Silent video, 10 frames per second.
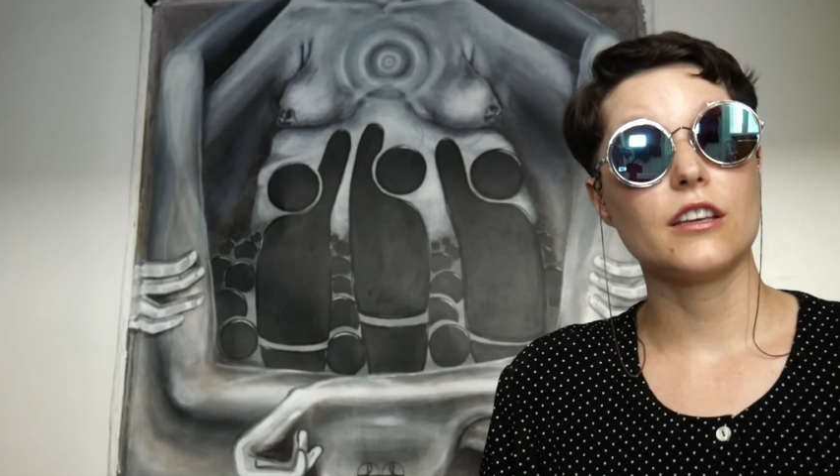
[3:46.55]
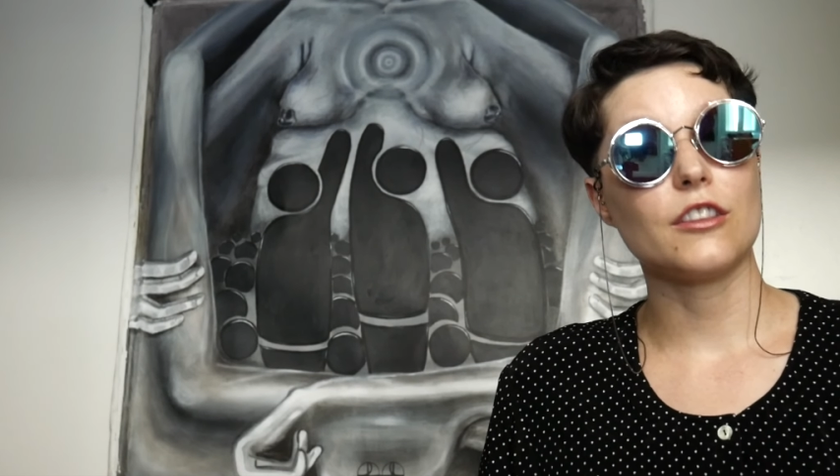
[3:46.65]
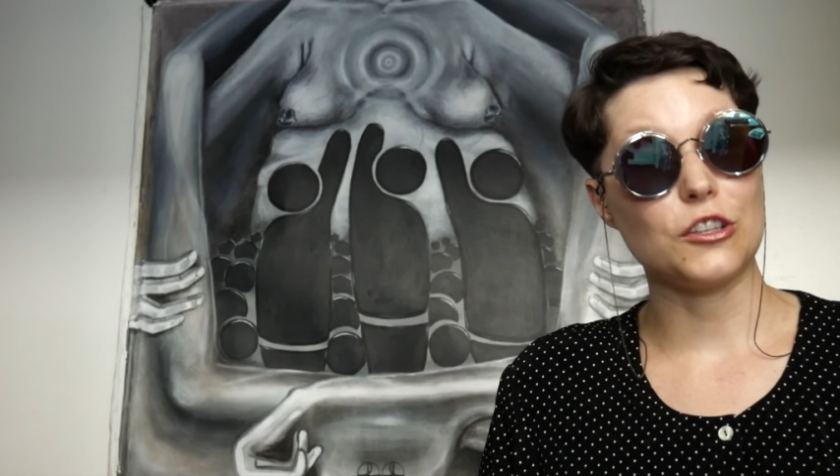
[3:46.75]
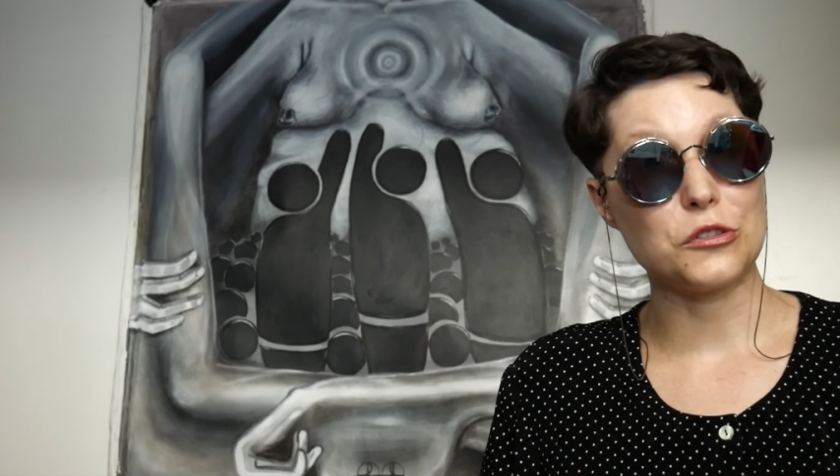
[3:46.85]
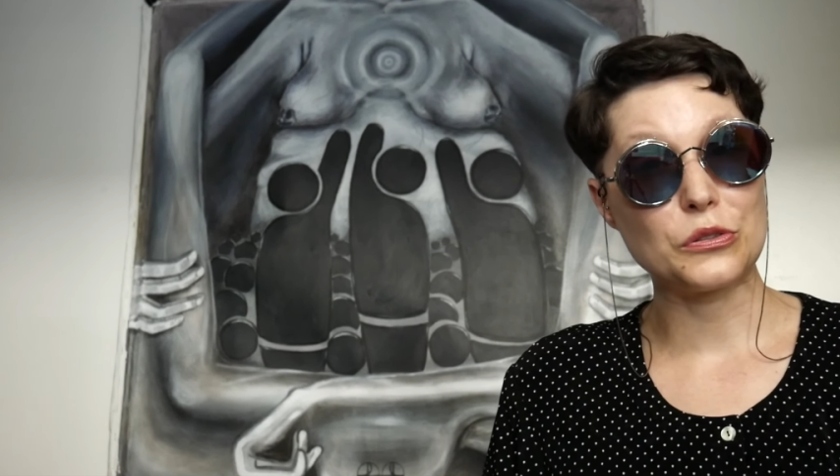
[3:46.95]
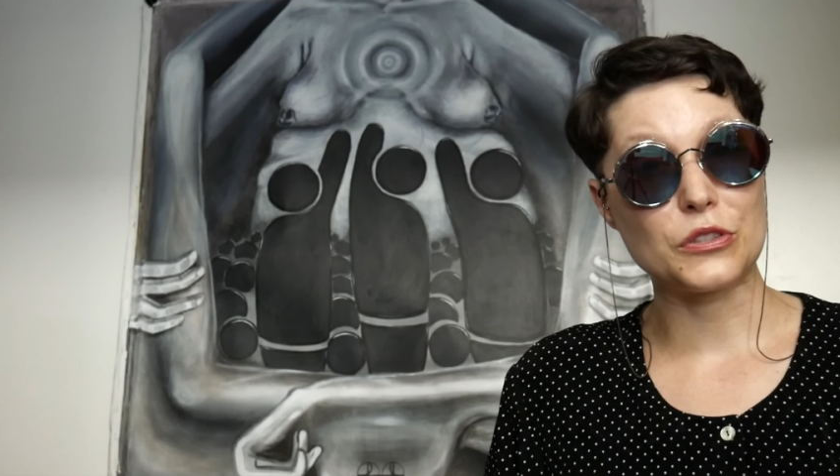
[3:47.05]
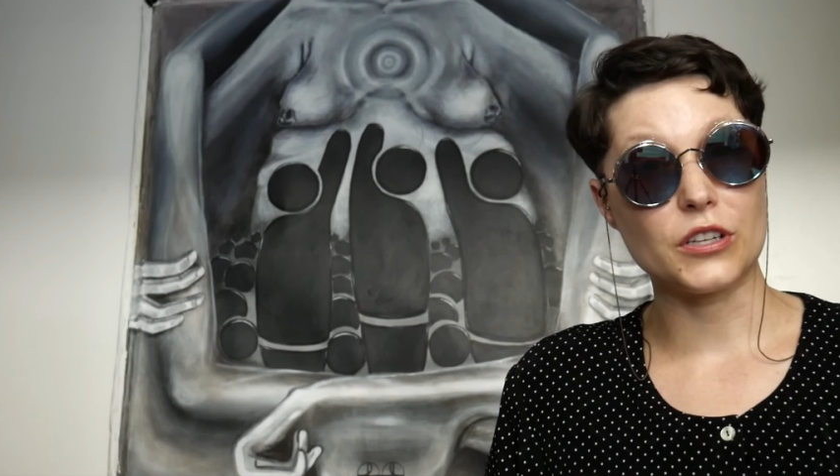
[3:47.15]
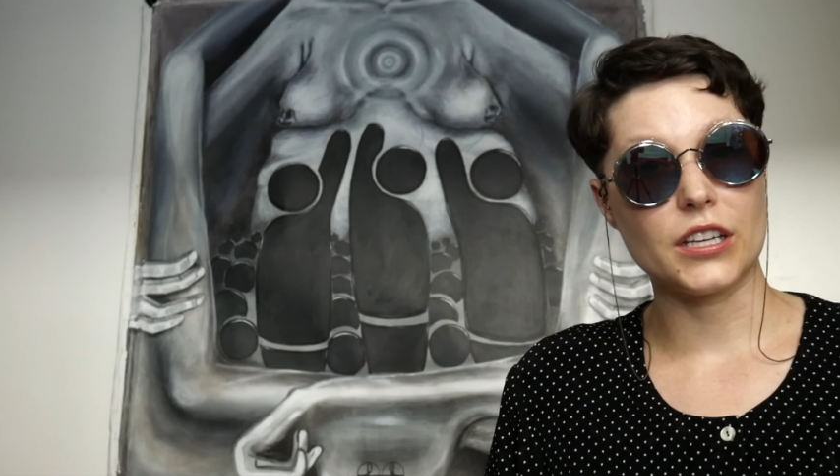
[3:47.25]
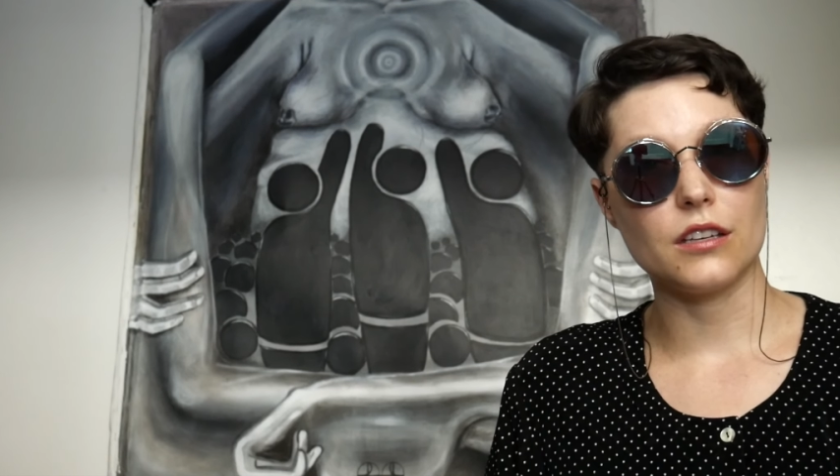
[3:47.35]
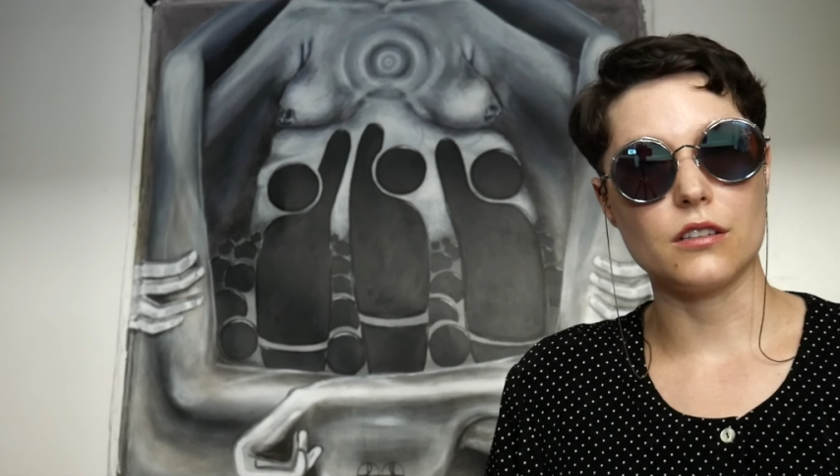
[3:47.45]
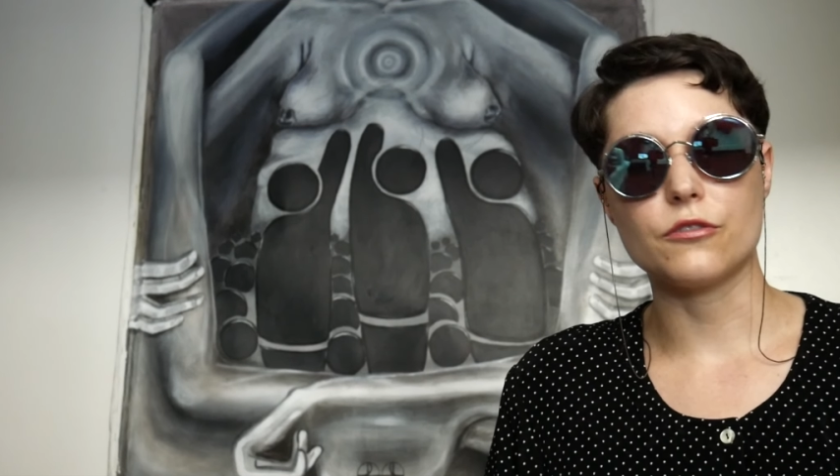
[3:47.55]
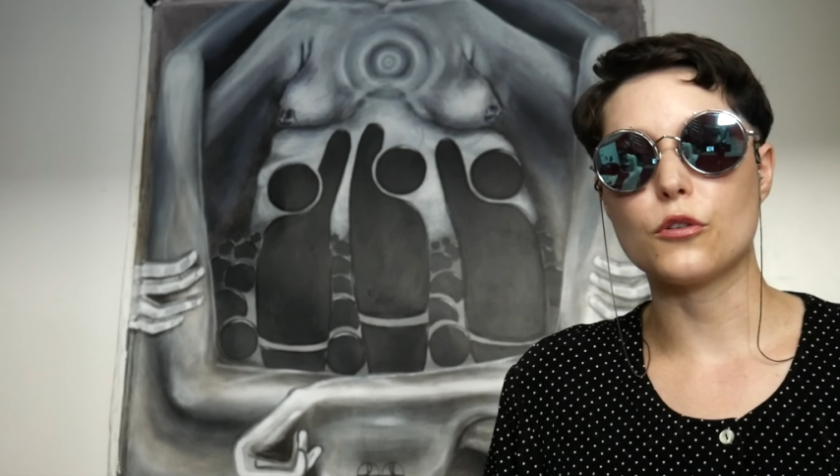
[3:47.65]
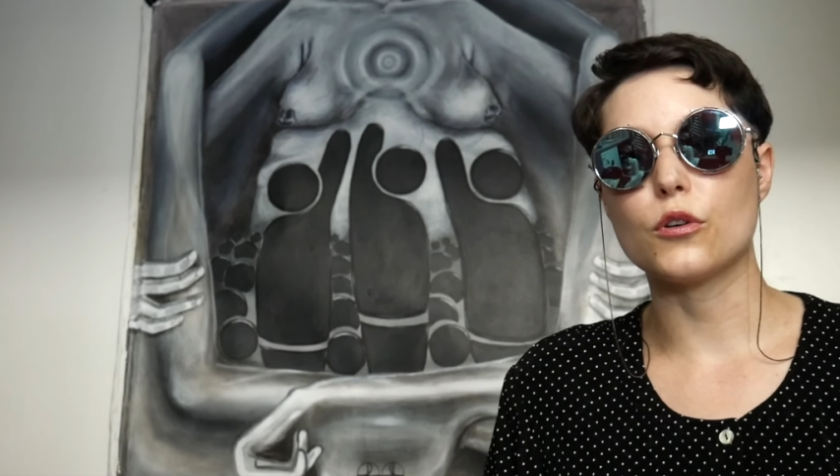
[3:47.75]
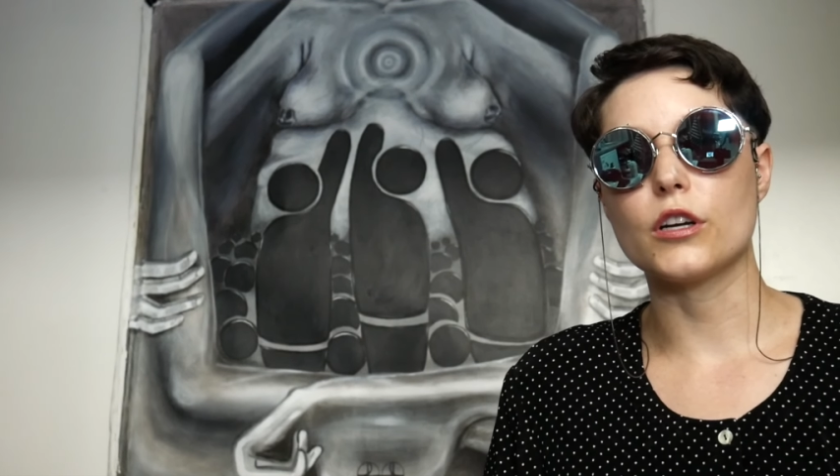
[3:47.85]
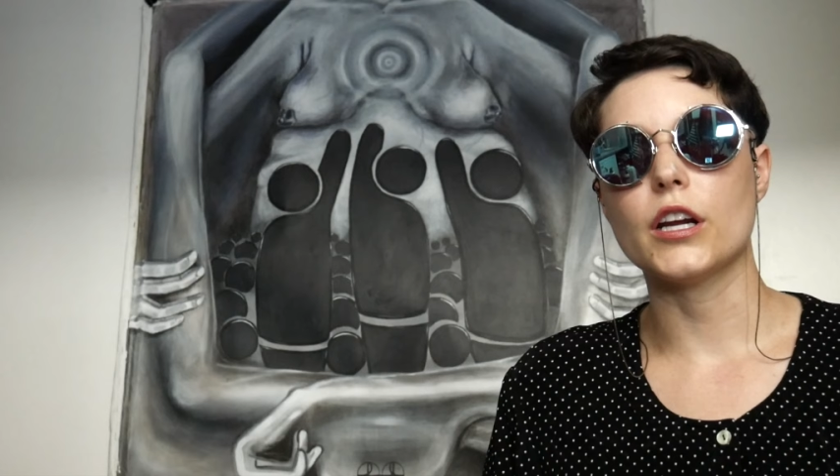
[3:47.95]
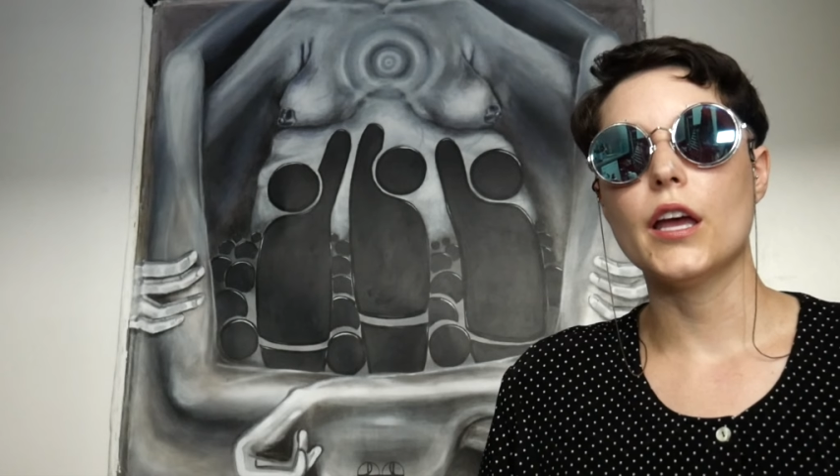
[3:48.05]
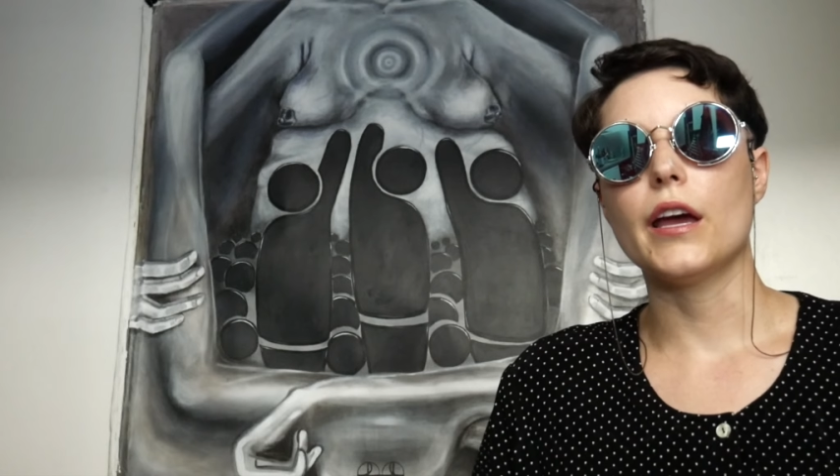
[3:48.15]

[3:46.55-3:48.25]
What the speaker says: the user in for